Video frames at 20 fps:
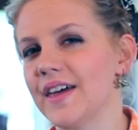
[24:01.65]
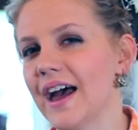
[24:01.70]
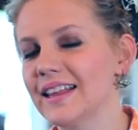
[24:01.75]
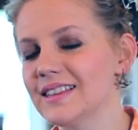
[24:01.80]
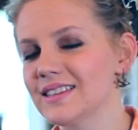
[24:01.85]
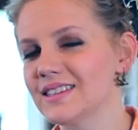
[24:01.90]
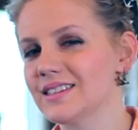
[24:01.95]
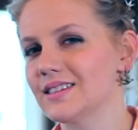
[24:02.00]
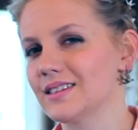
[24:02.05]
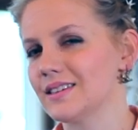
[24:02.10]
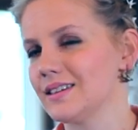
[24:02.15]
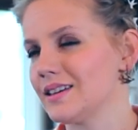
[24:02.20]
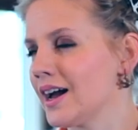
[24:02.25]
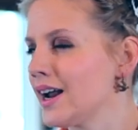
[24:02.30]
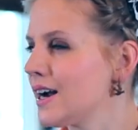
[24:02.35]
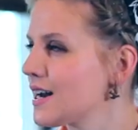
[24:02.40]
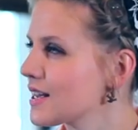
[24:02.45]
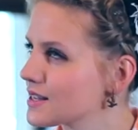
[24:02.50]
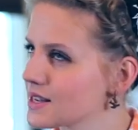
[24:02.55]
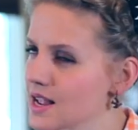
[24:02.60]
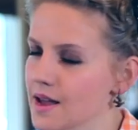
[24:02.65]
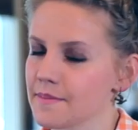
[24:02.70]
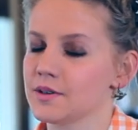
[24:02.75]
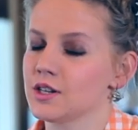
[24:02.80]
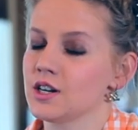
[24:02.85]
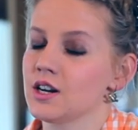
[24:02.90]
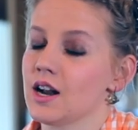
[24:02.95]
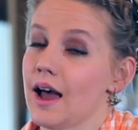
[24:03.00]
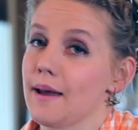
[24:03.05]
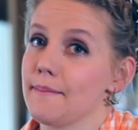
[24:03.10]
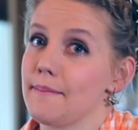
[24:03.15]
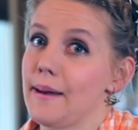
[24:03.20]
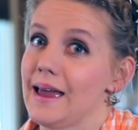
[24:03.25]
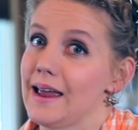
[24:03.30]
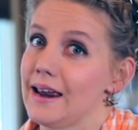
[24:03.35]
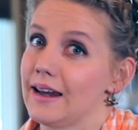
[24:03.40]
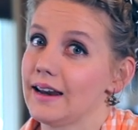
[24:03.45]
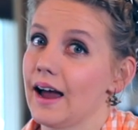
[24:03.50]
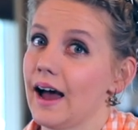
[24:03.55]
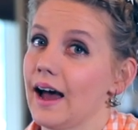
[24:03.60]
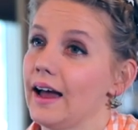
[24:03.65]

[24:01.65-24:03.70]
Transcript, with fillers: that's an exception I made.